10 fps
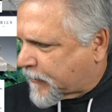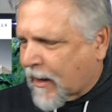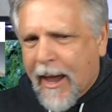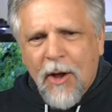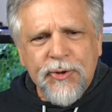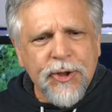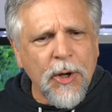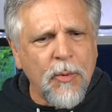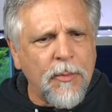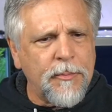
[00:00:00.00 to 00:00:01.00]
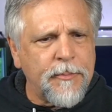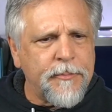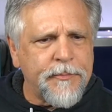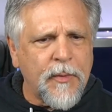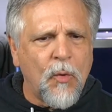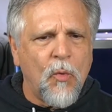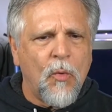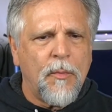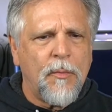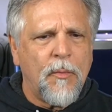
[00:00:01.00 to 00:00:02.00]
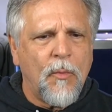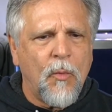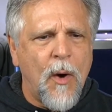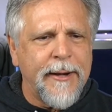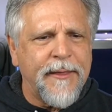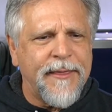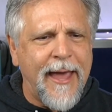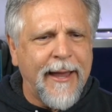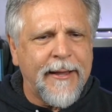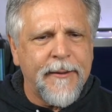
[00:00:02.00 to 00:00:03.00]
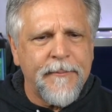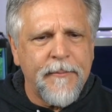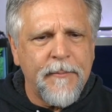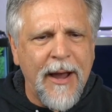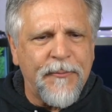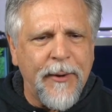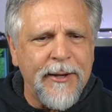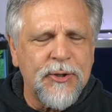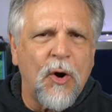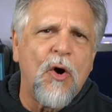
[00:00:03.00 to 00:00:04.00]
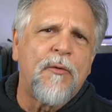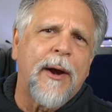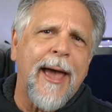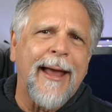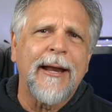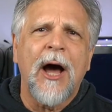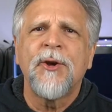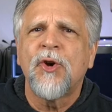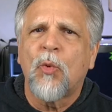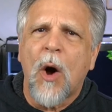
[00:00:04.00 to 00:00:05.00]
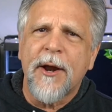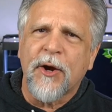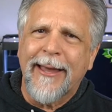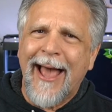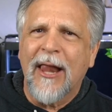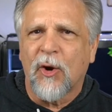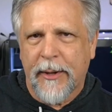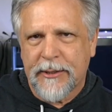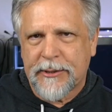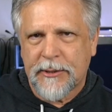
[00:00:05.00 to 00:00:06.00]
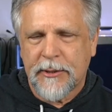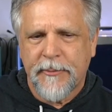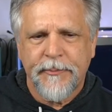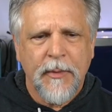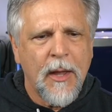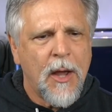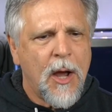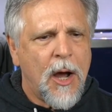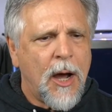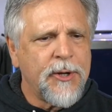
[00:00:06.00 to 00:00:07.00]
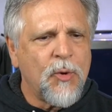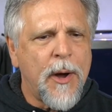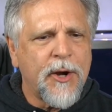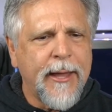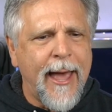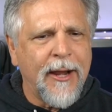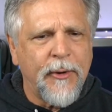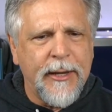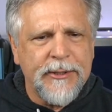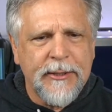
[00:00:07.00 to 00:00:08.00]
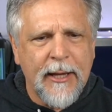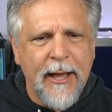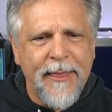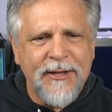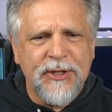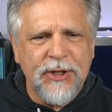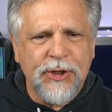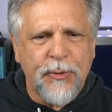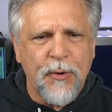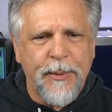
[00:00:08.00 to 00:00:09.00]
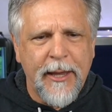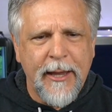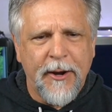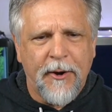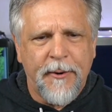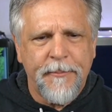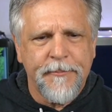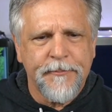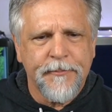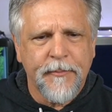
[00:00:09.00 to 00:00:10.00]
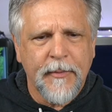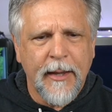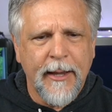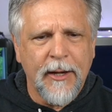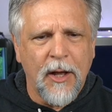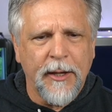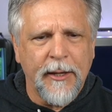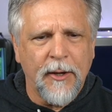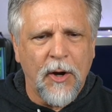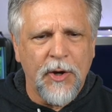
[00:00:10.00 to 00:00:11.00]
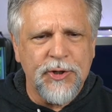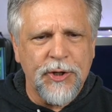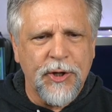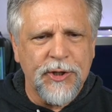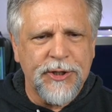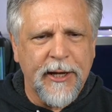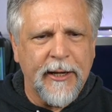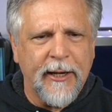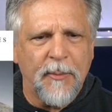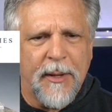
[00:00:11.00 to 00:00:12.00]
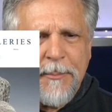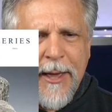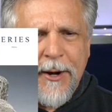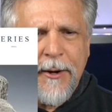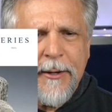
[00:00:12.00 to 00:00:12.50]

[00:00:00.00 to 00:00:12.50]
I also want to thank my friends over at Underwater Galleries. Underwater Galleries, uh, that's this group here and I'll enlarge it. You can see it a little bit better.